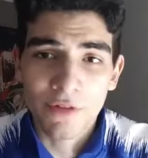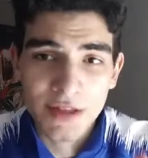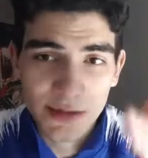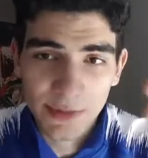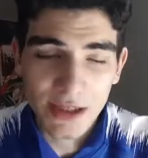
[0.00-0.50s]

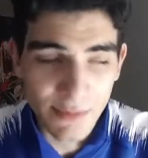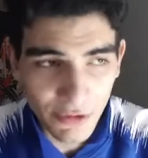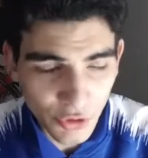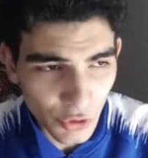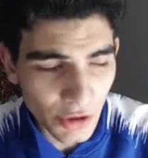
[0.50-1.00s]
Rest in peace,
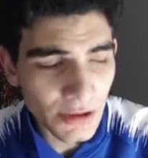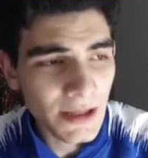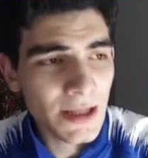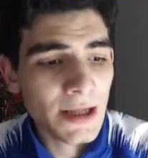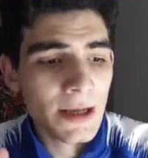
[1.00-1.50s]
Maradona.
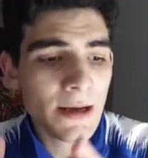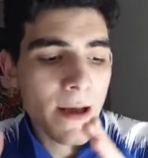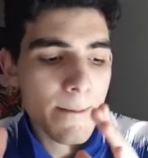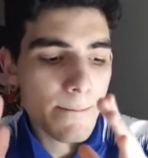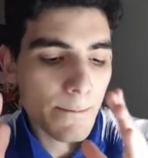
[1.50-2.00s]

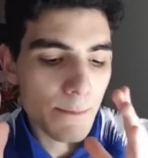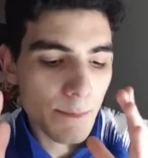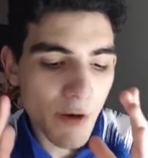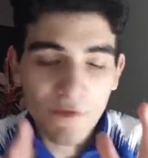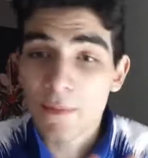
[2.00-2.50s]

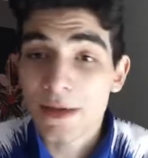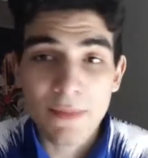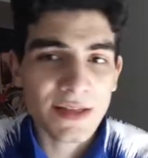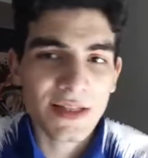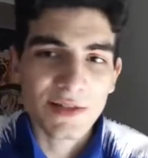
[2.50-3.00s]
But for me,
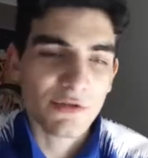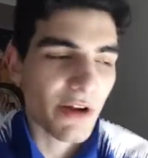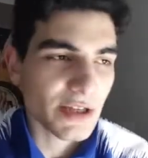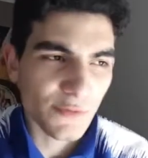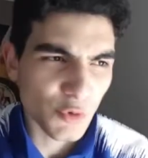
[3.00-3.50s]
Messi's the
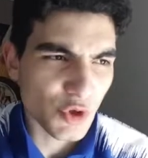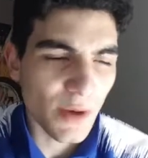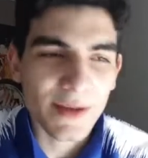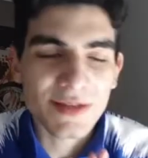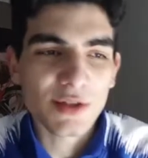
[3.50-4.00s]
greatest of all
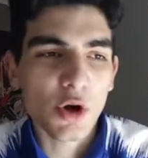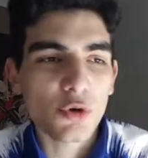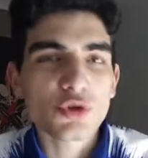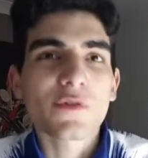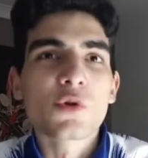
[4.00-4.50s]
time. He's the
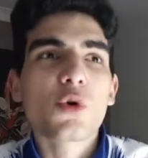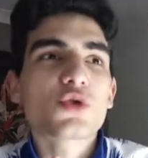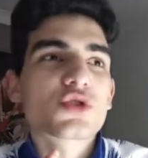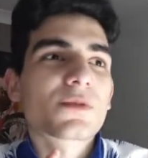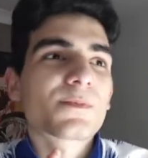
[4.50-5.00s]
GOAT. So, of
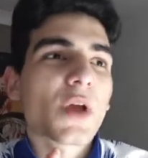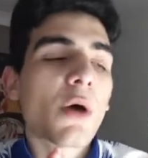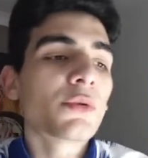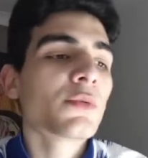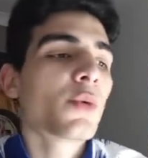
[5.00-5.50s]
course, I
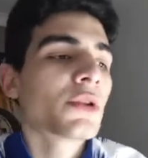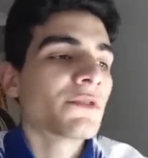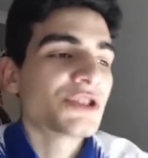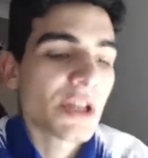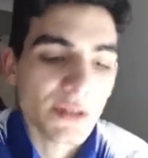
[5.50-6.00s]
wouldn't want to
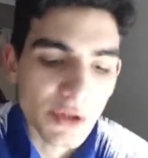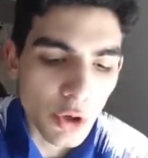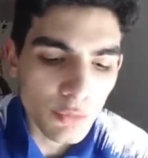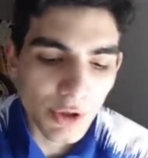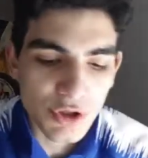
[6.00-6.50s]
reject the
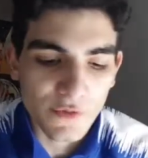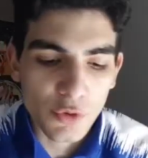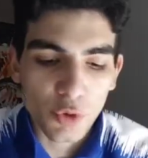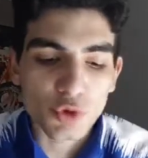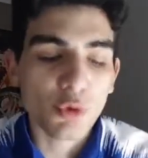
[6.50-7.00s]
GOAT because, of
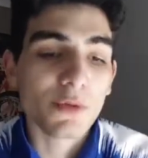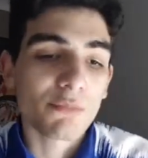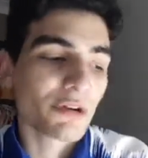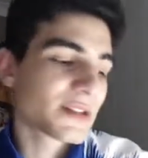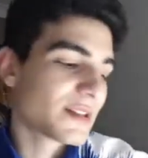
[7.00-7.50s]
course, what it would
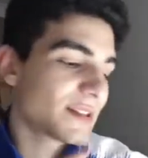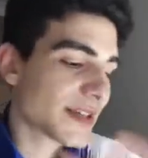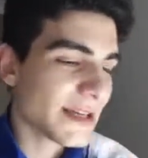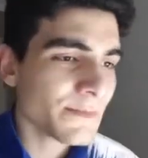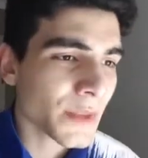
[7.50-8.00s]
bring to the
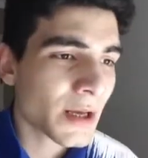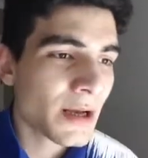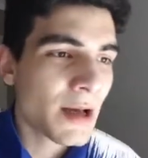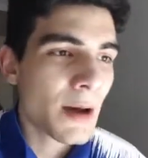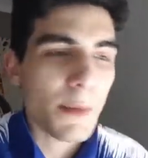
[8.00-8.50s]
team.
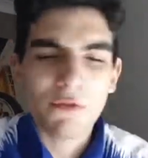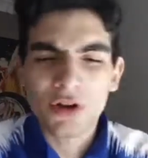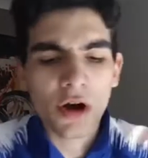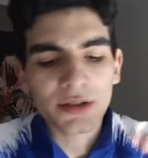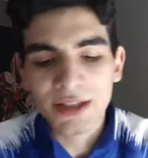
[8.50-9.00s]
But
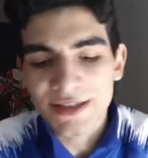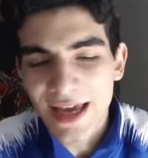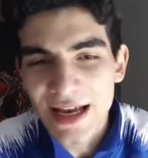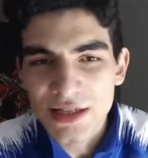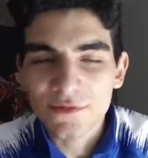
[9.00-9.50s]
regarding his
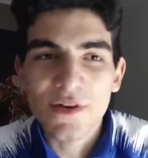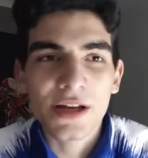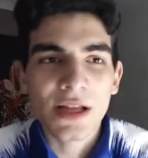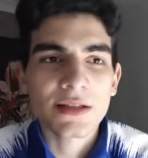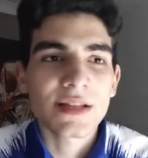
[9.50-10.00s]
age and
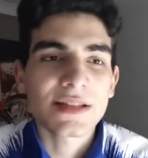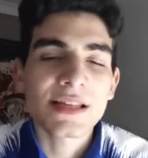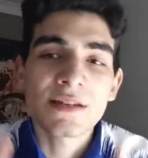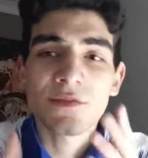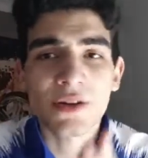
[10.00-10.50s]
finances,
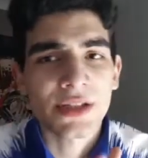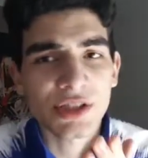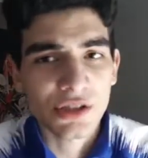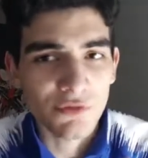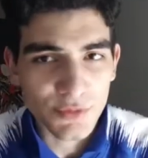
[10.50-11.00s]
is it
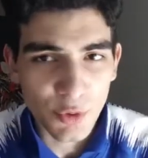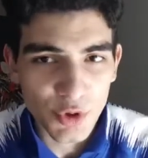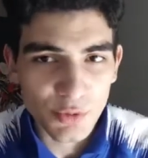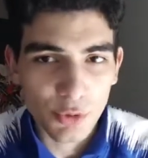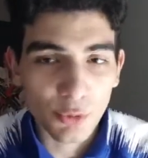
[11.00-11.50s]
financially
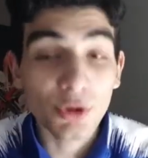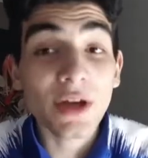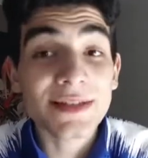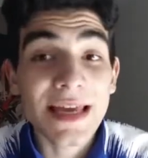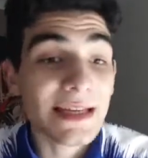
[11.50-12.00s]
responsible? Would
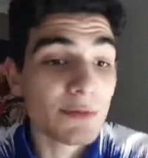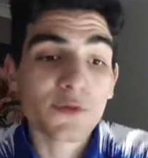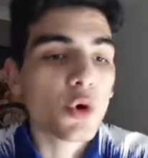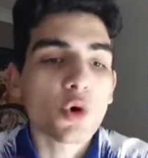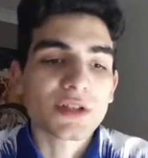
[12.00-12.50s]
I take him?
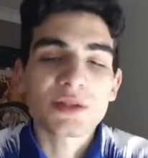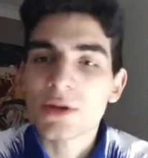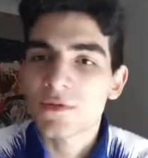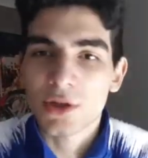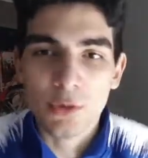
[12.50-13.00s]
Of course, that's not
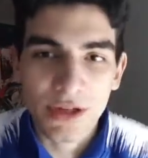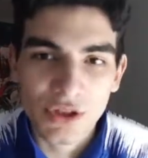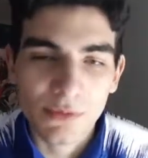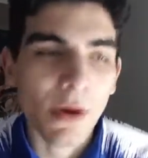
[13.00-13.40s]
even a question.